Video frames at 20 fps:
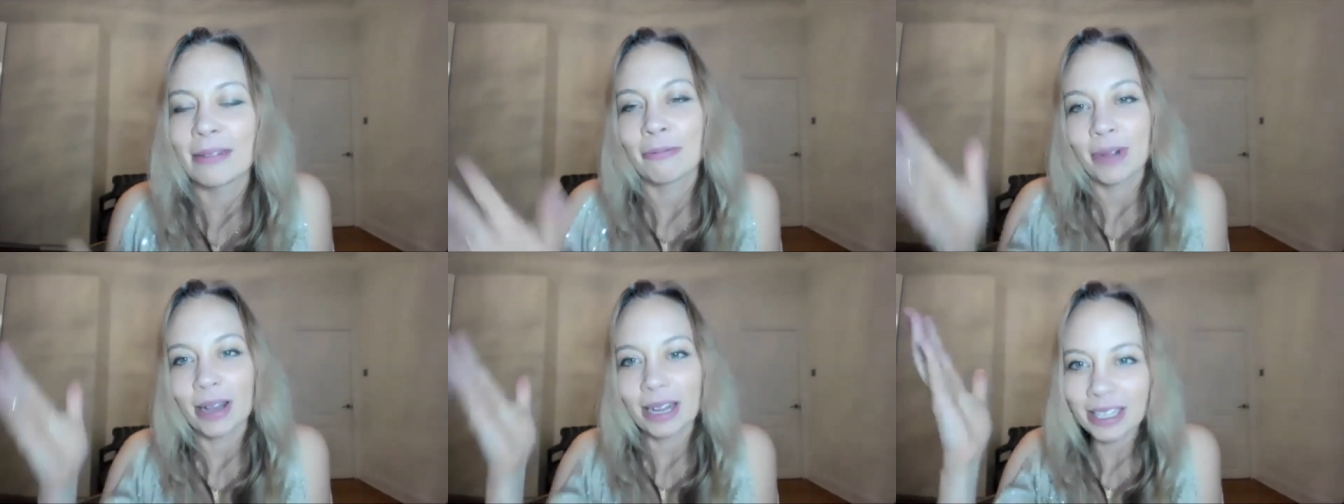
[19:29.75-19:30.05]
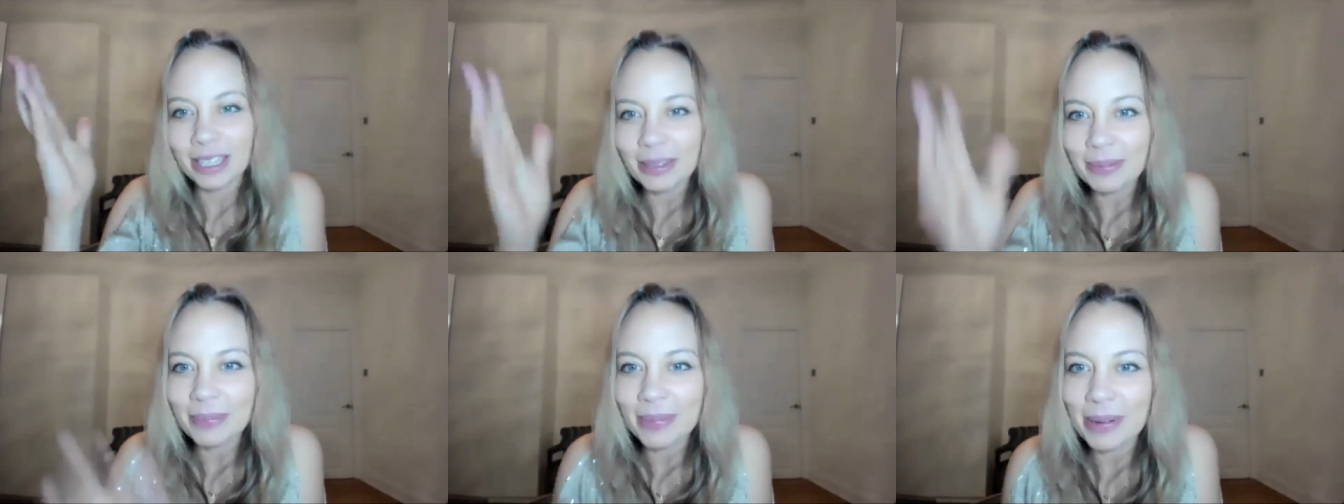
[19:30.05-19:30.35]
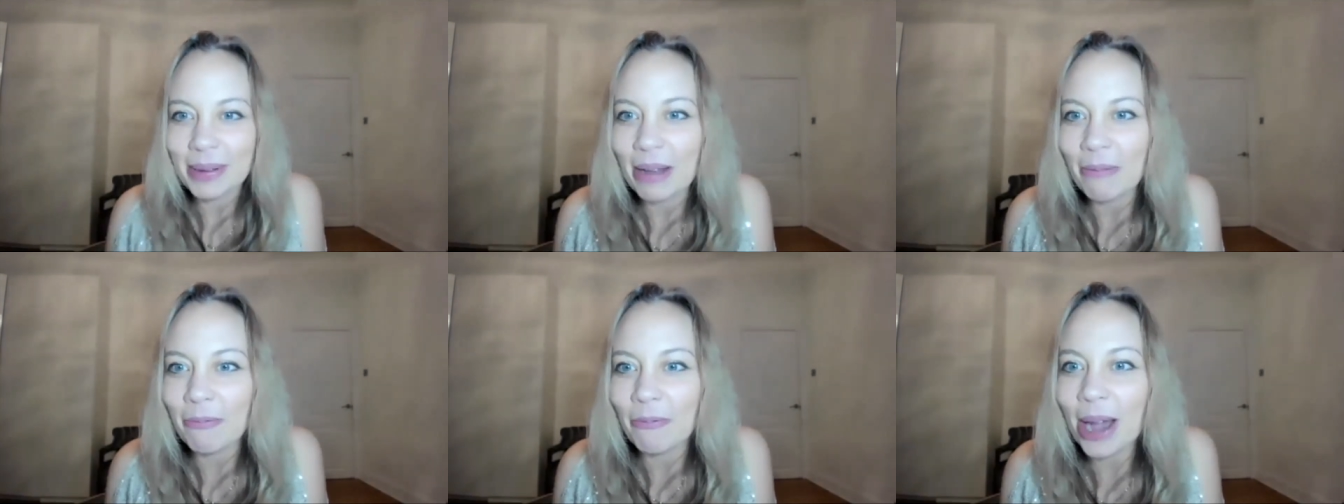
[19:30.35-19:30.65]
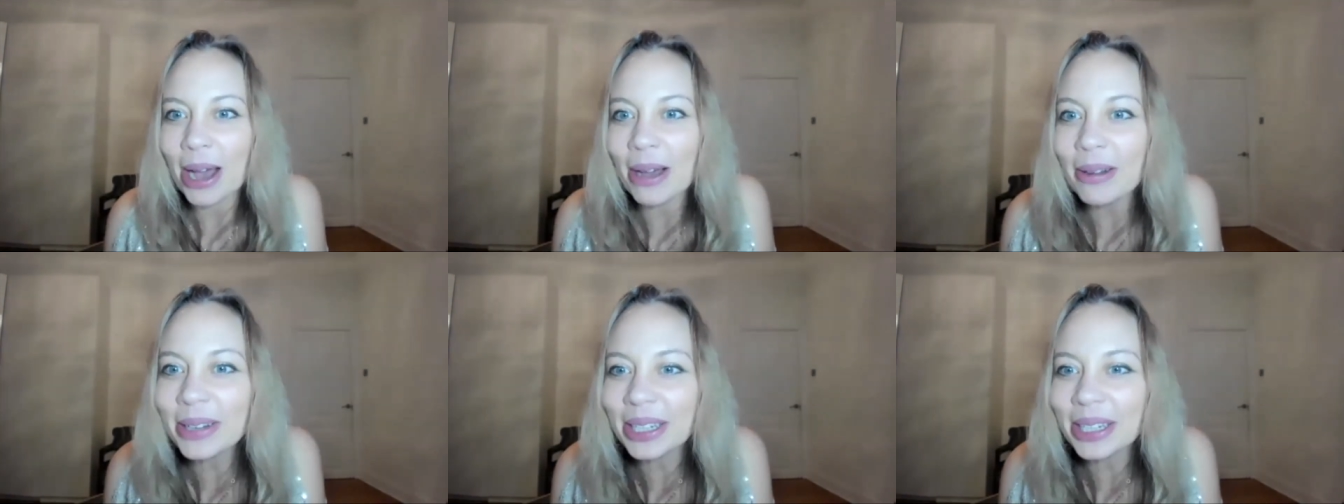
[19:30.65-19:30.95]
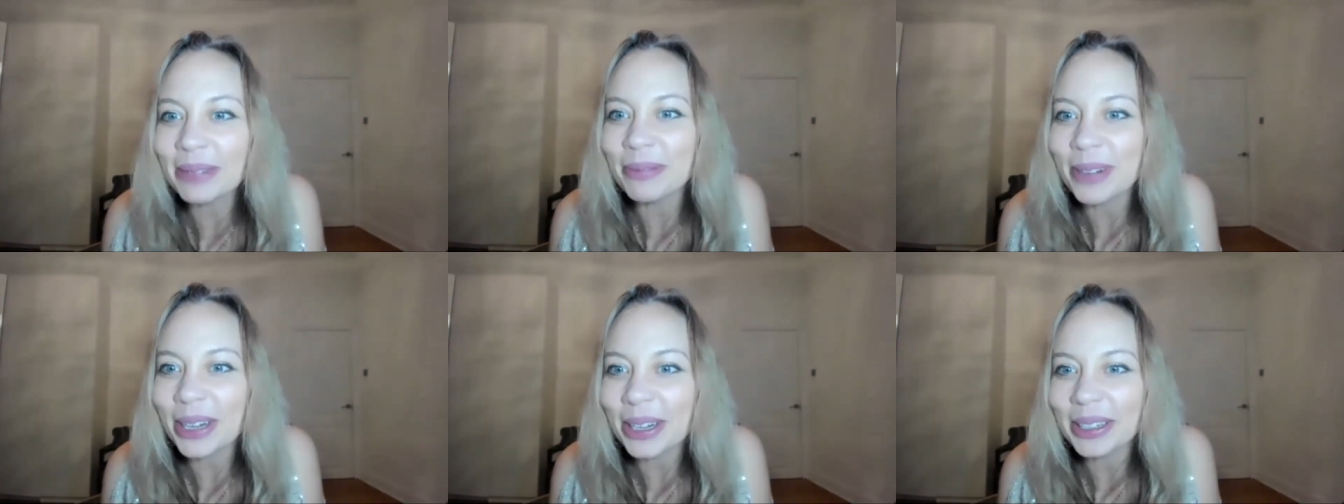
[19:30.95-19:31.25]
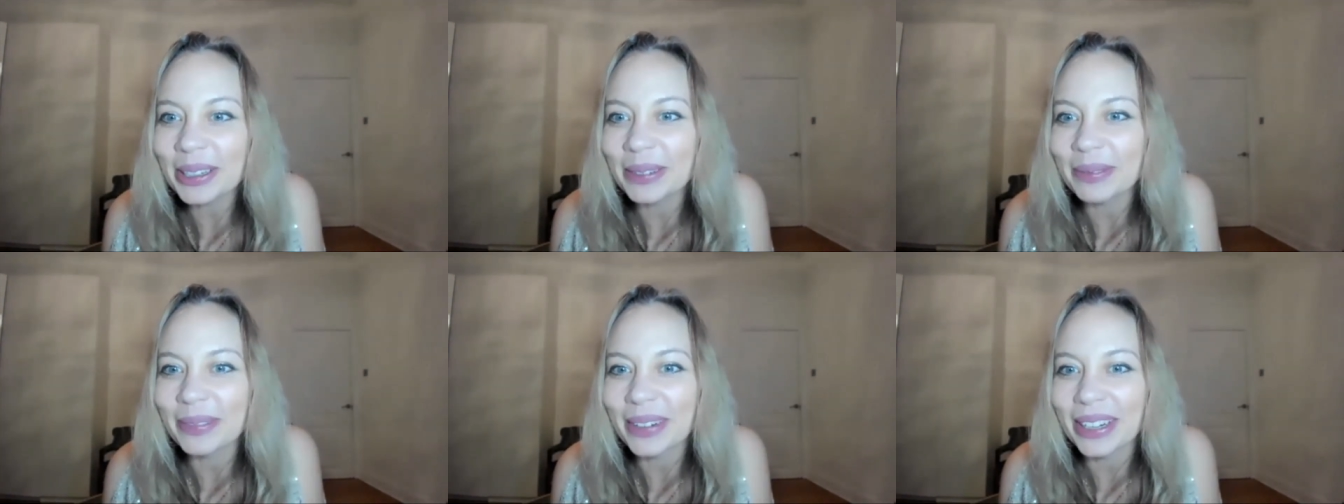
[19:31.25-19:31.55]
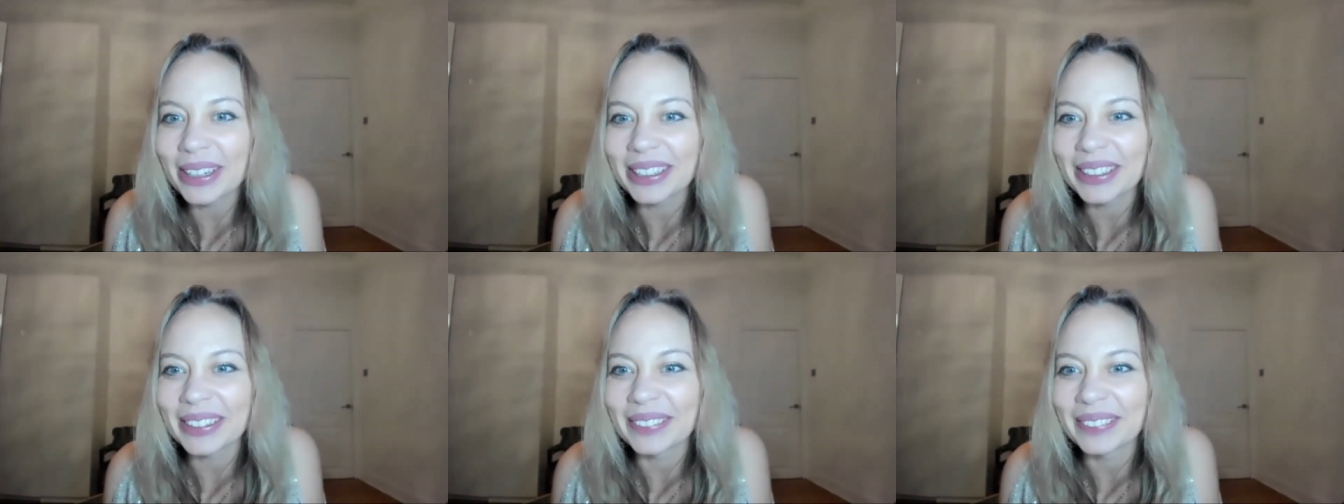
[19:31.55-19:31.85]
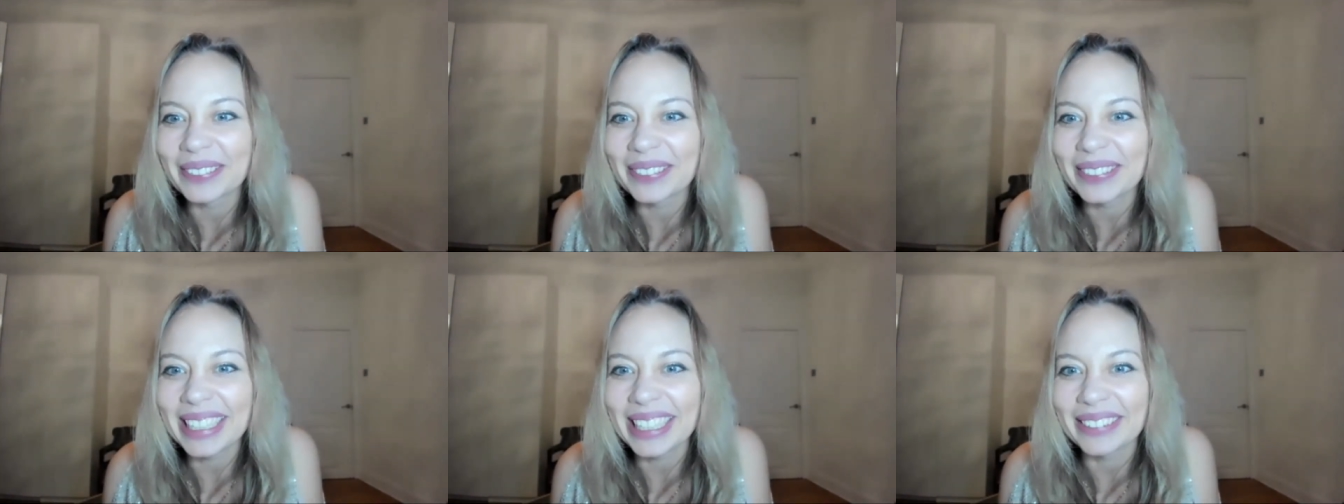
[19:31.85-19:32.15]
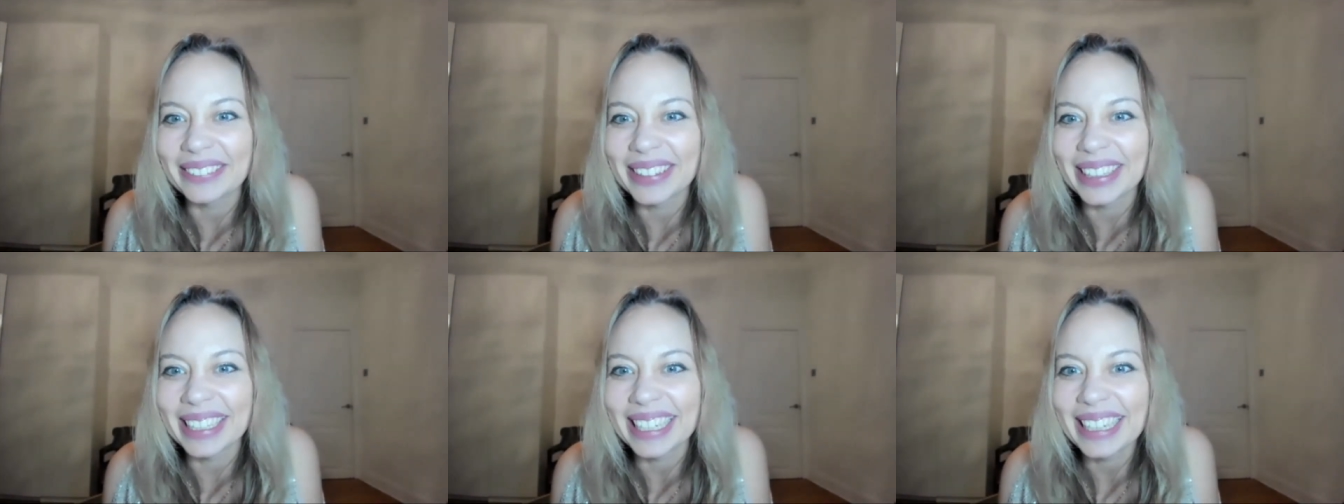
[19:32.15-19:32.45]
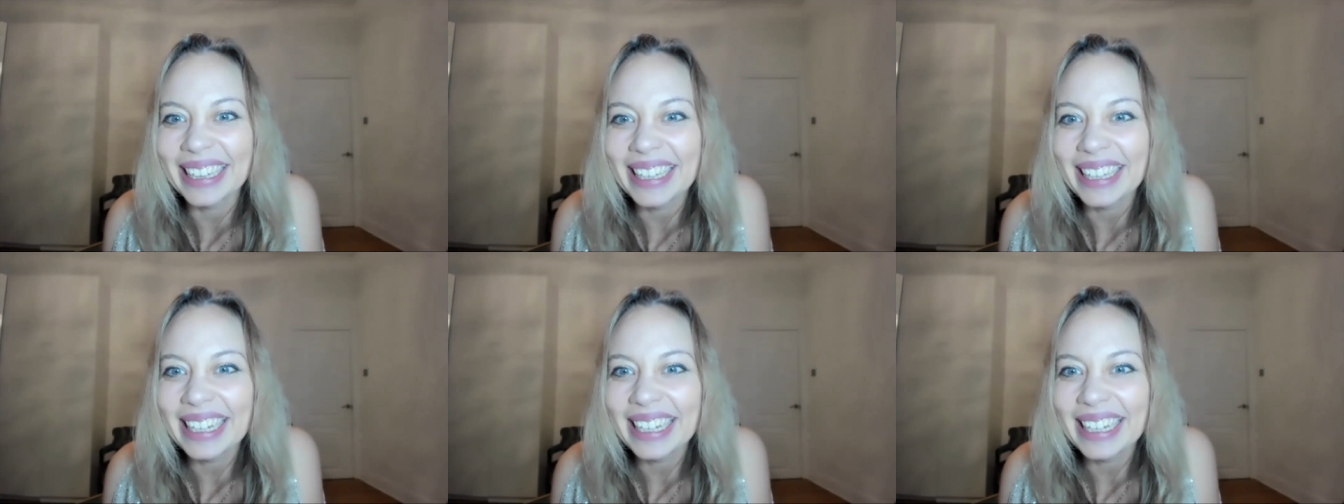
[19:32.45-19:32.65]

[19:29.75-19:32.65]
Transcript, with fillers: Welcome, welcome, welcome, welcome, even.